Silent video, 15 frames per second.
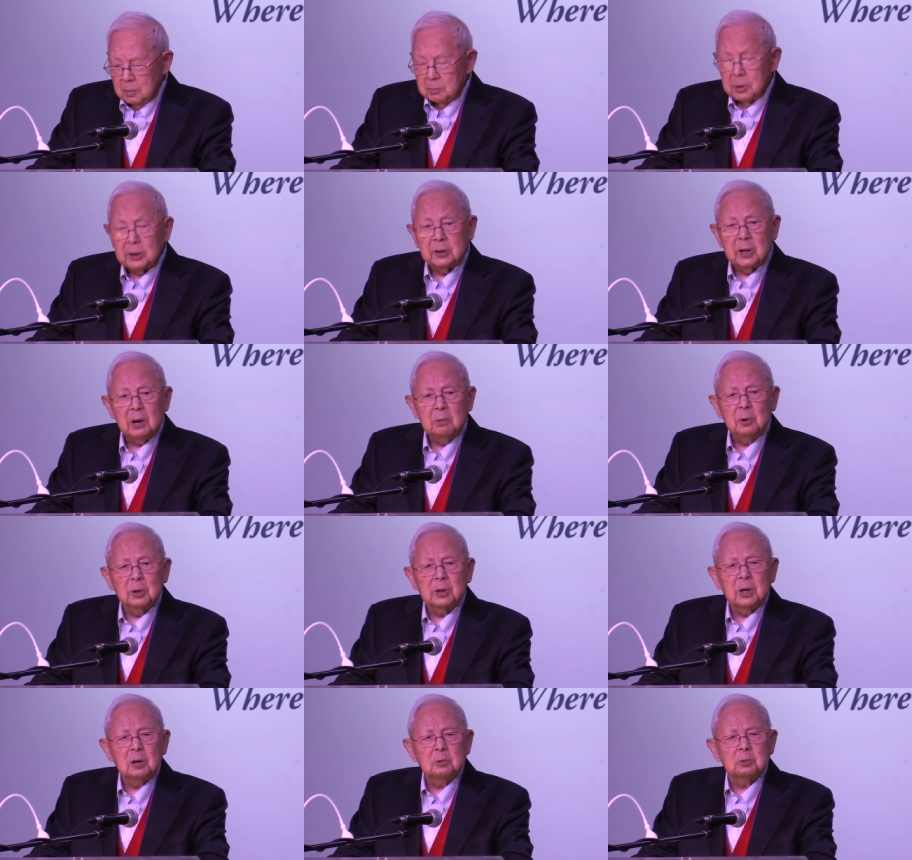But
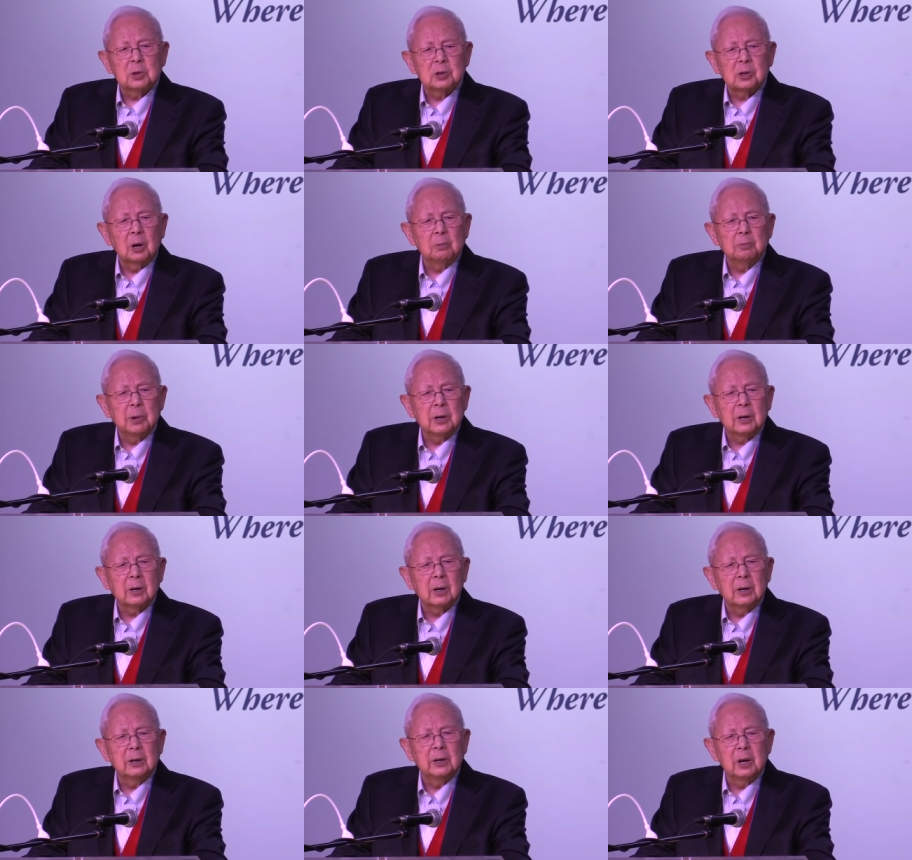Timothy was
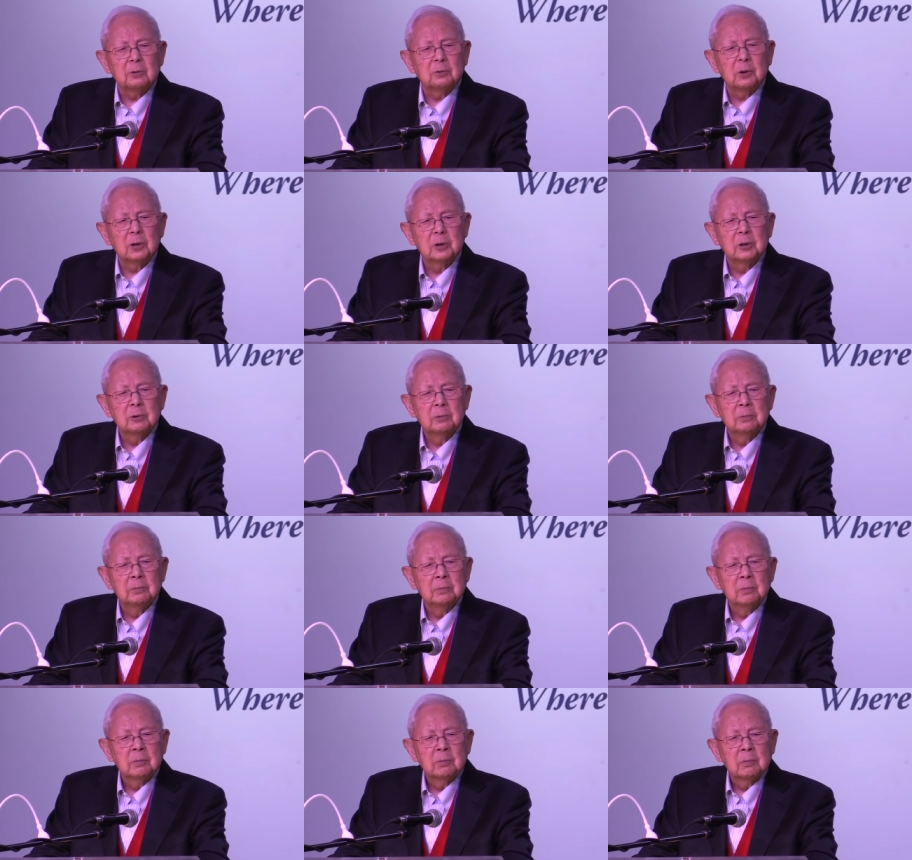completely different.
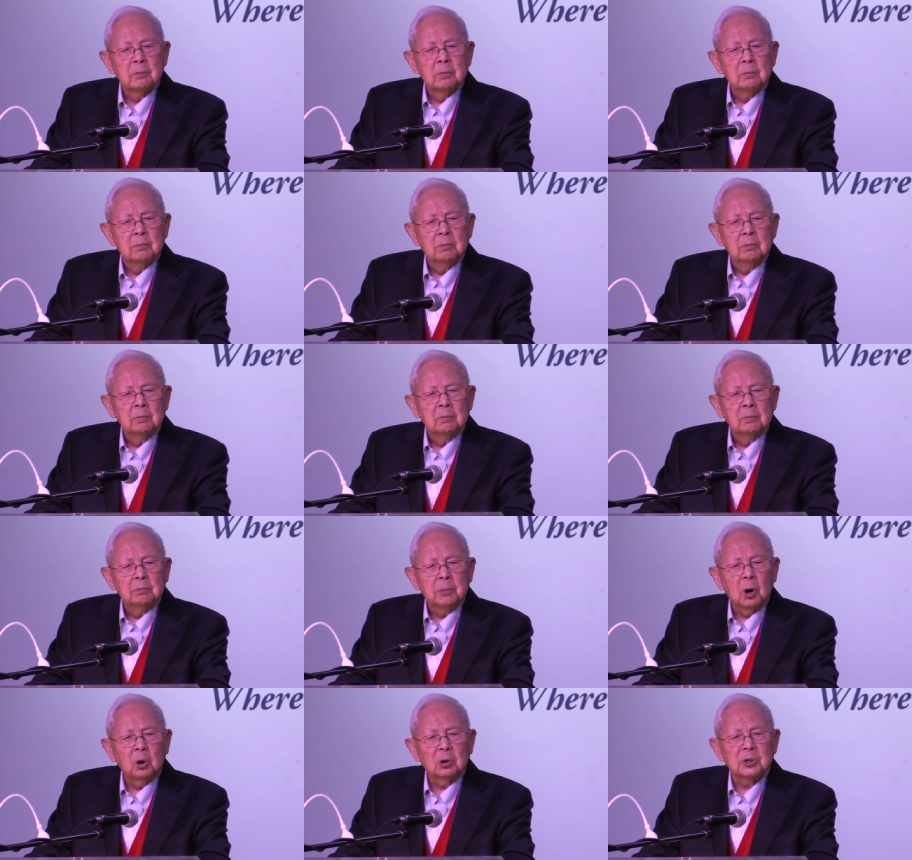
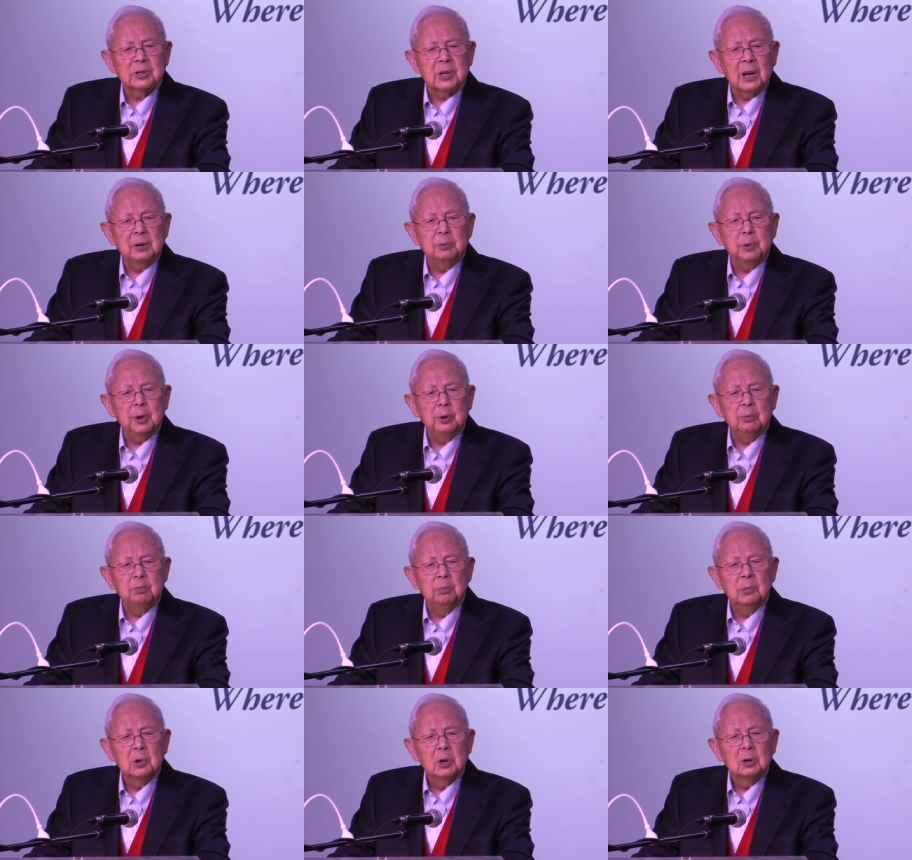Paul sent
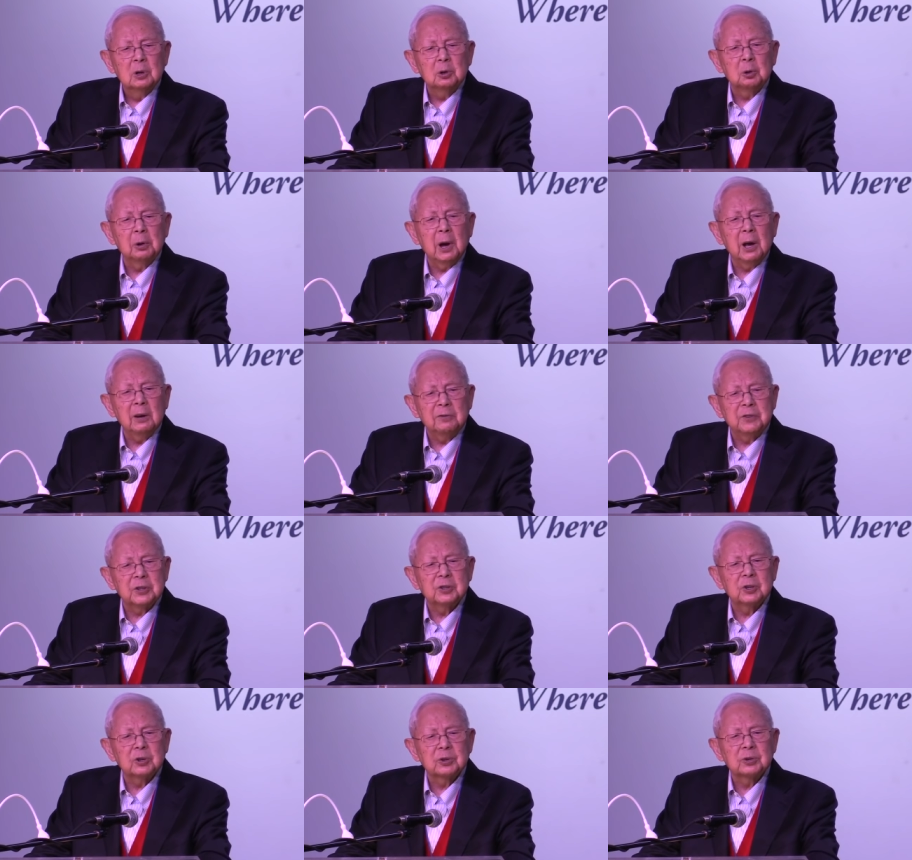him to
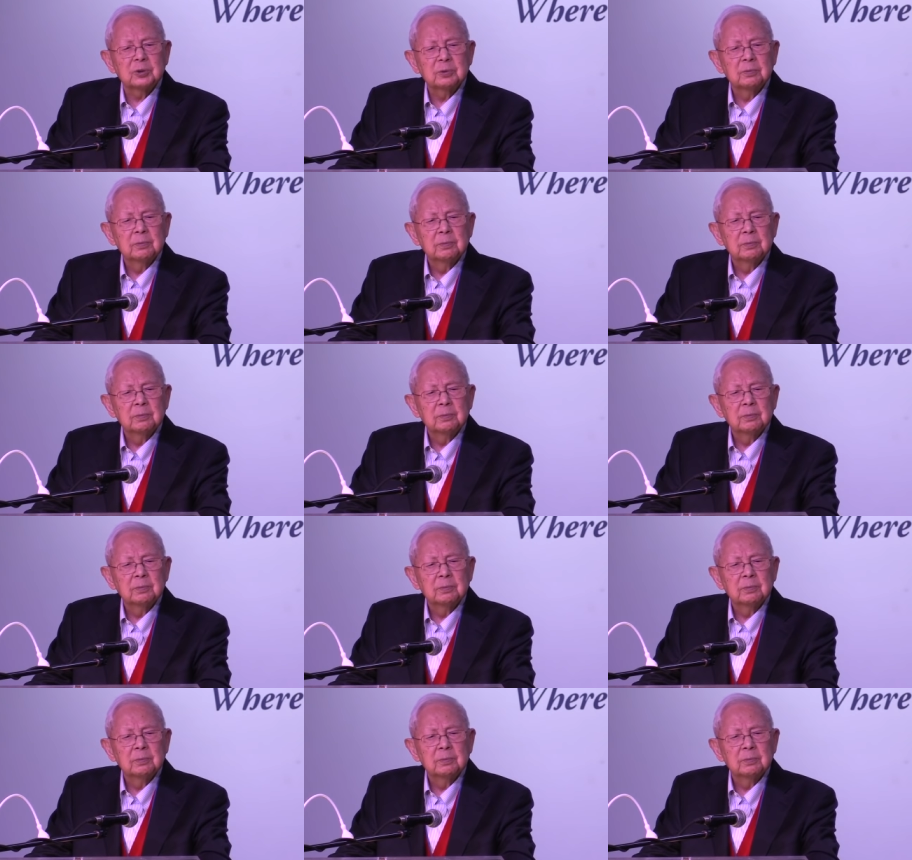Ephesus.